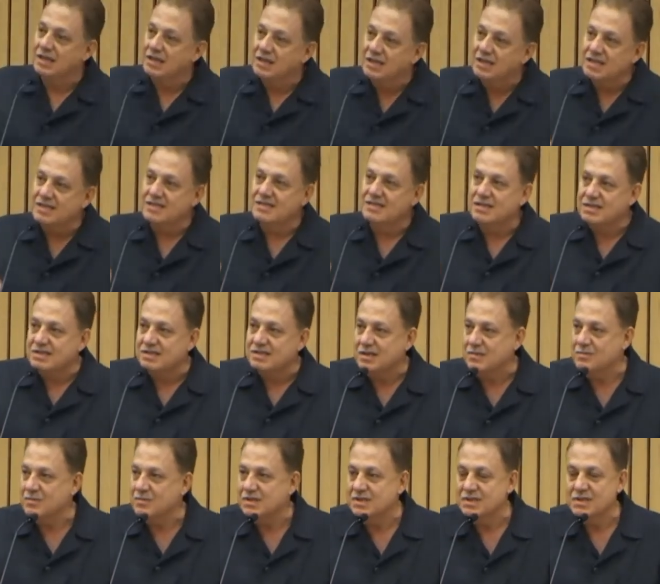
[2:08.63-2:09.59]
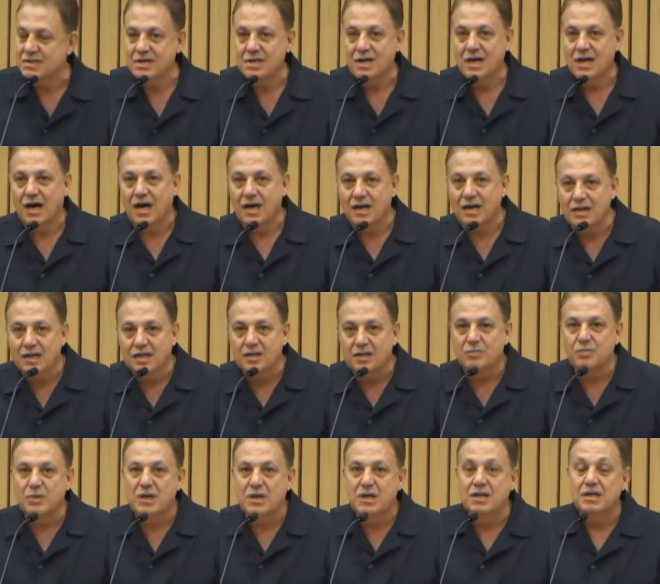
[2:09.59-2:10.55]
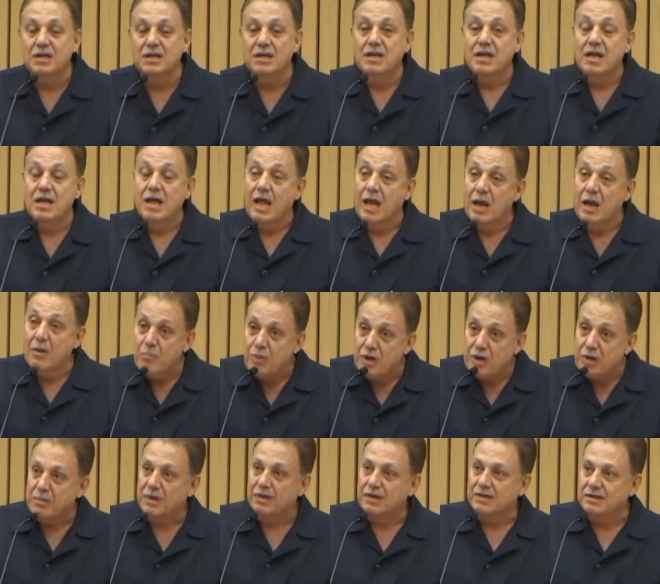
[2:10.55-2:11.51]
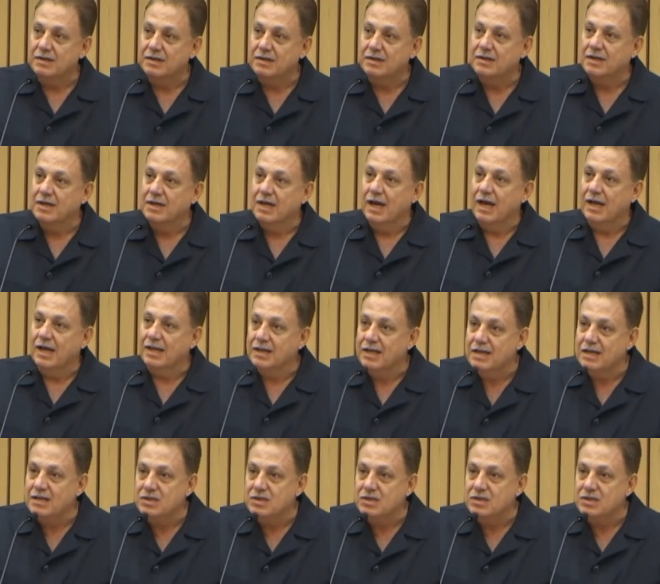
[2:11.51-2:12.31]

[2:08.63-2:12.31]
these systems are not being implemented and there is